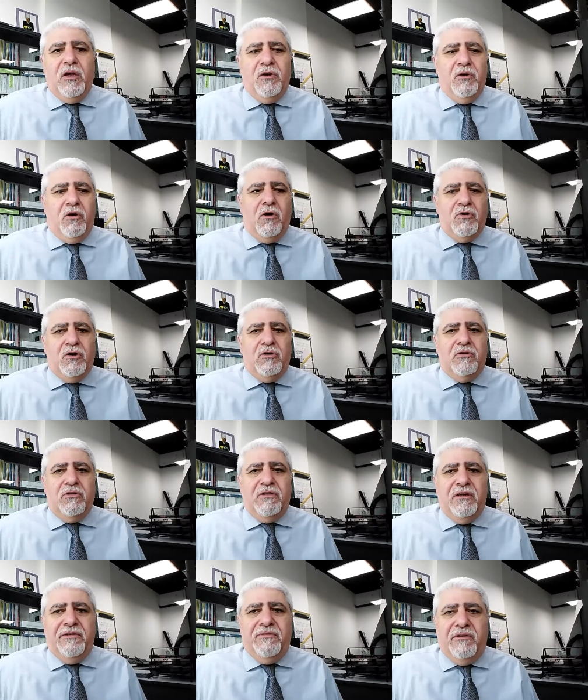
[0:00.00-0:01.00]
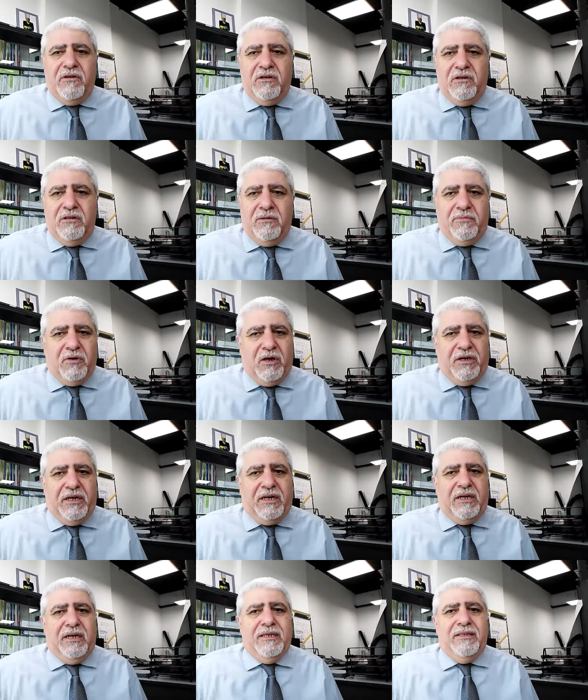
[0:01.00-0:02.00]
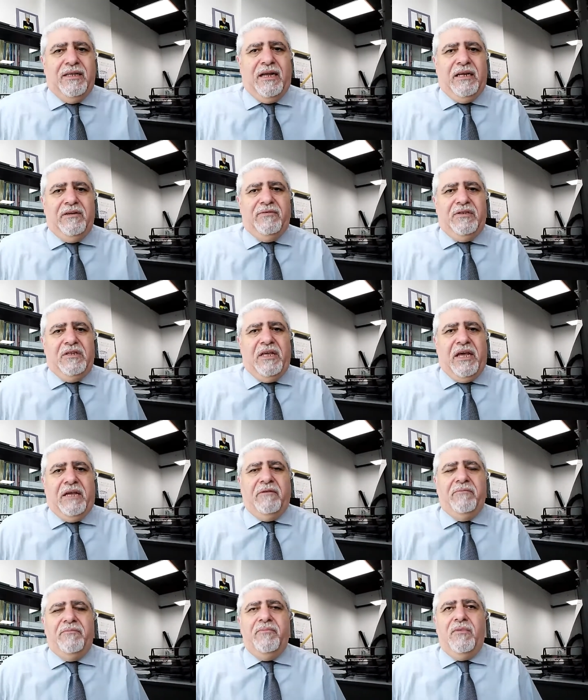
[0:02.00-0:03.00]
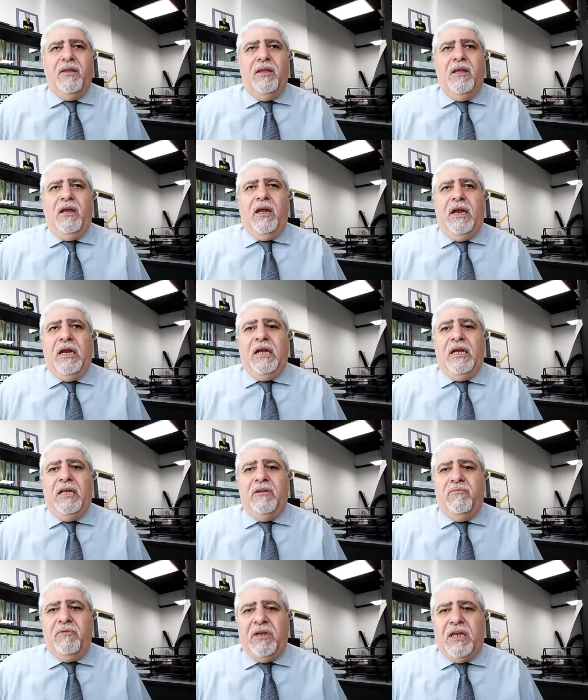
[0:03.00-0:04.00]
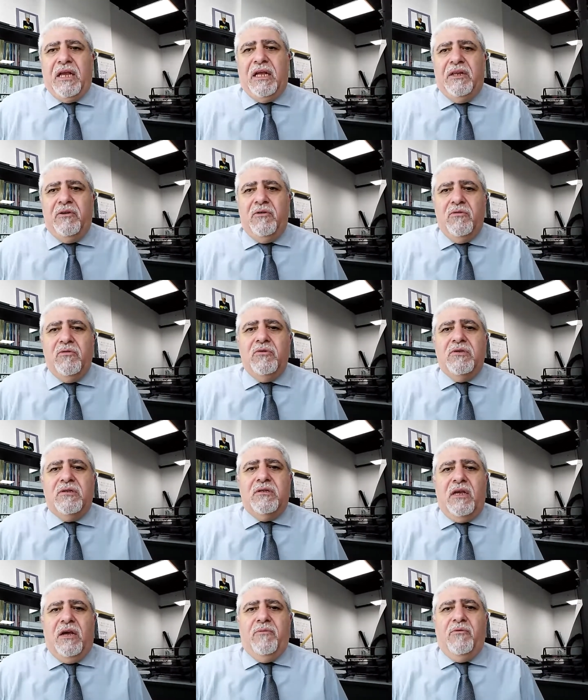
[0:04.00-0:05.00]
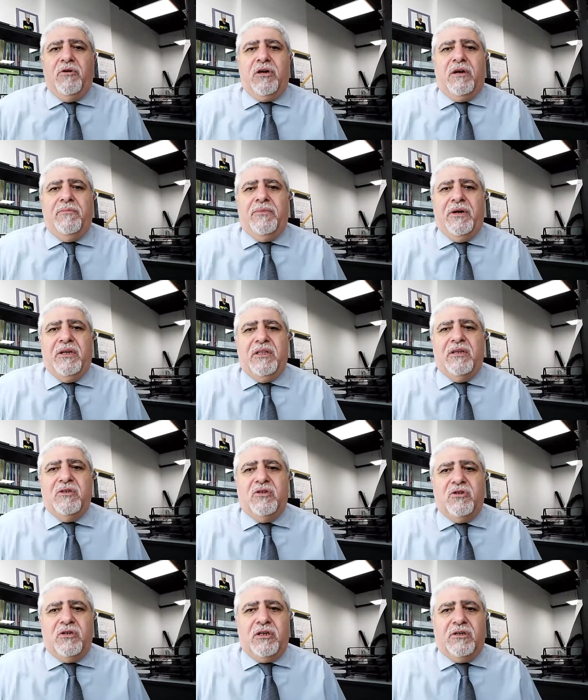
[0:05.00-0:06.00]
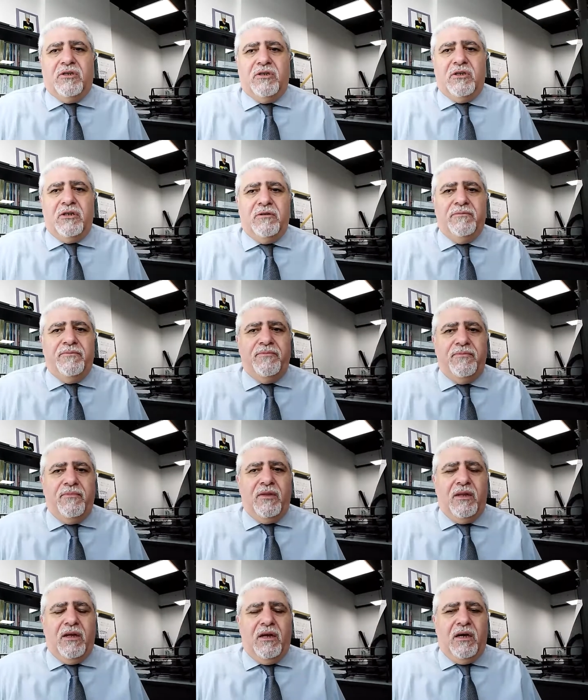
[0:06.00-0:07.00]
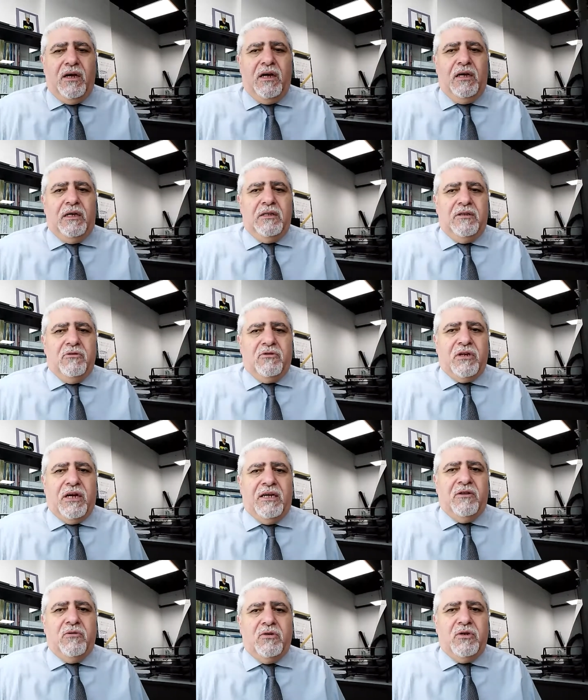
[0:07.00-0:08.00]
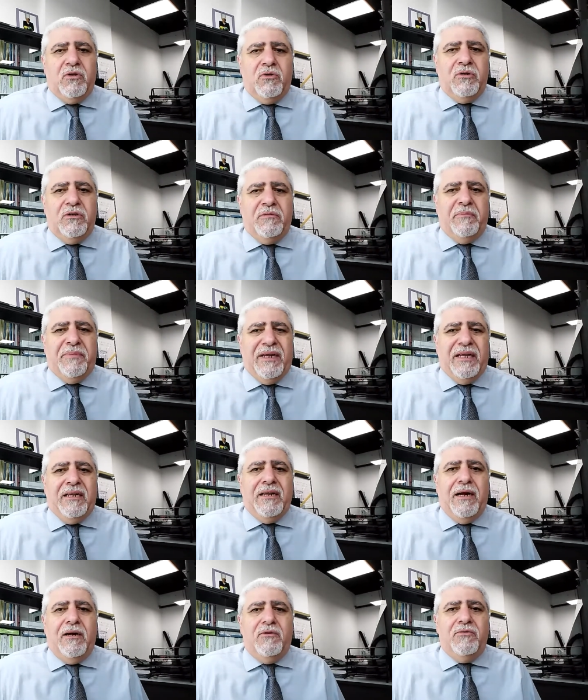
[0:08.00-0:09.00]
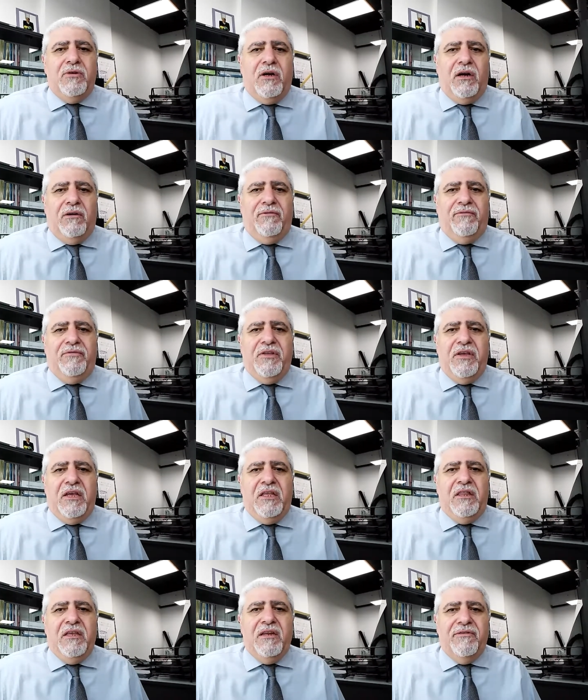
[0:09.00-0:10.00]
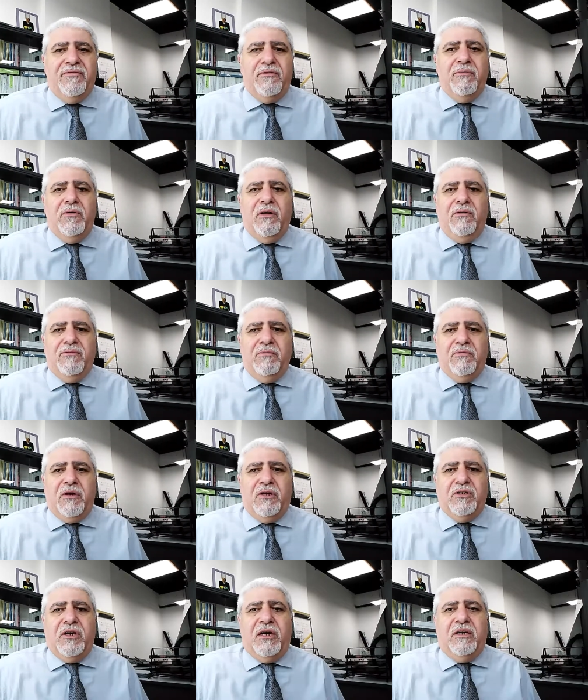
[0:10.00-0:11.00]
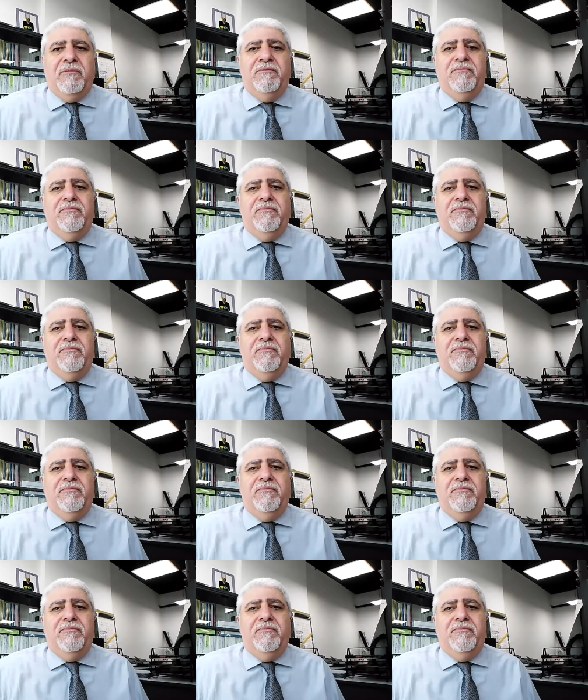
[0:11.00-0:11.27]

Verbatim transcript: in order to deliver the product at the end of the day. And we can use a work breakdown structure uh, to try to show the breakdown of the deliverable of the project